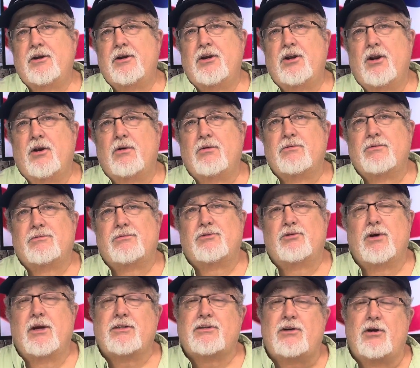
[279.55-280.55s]
You know,
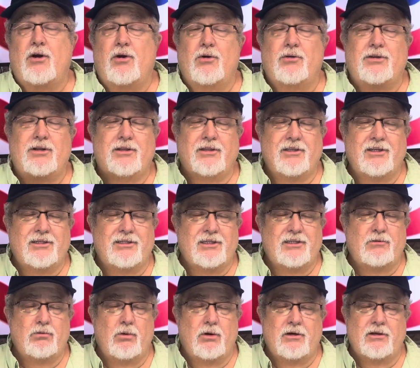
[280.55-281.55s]
dress code. This
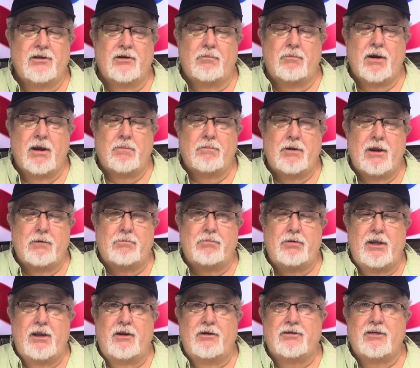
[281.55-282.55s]
is one of my pet
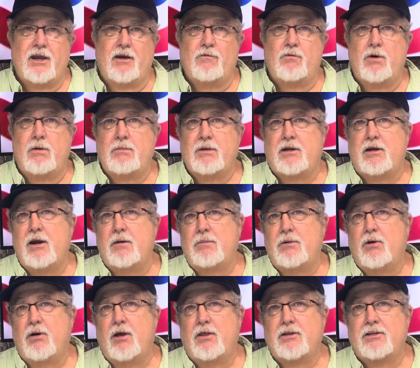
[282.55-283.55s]
peeves. I have women come
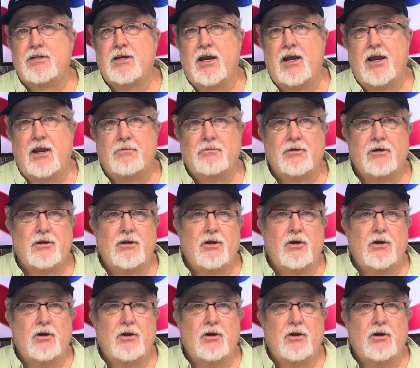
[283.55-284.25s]
here all the time.